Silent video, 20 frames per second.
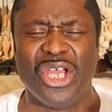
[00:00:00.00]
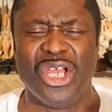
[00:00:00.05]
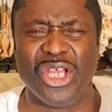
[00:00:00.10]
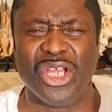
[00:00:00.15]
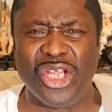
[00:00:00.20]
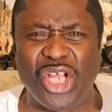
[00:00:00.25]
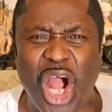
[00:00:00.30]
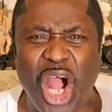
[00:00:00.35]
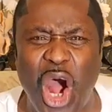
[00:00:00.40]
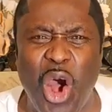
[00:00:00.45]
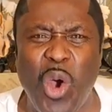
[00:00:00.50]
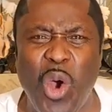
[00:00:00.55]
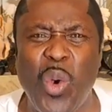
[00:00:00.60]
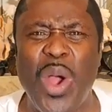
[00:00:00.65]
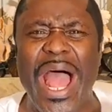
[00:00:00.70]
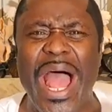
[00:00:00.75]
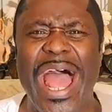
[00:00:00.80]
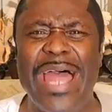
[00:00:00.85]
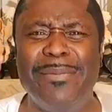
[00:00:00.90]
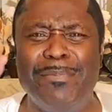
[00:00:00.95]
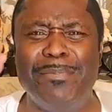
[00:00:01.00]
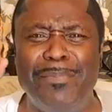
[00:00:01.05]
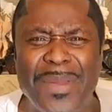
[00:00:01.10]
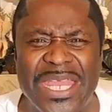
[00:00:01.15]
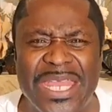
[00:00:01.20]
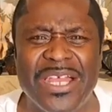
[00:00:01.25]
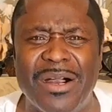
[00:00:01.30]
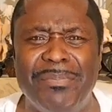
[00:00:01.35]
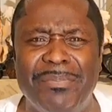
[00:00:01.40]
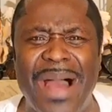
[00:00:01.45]
Go and
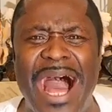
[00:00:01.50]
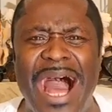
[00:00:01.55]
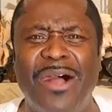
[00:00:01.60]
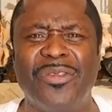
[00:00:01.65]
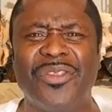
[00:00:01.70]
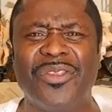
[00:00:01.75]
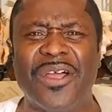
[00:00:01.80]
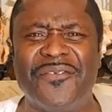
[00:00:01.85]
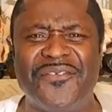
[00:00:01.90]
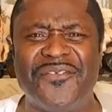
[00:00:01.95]
be about the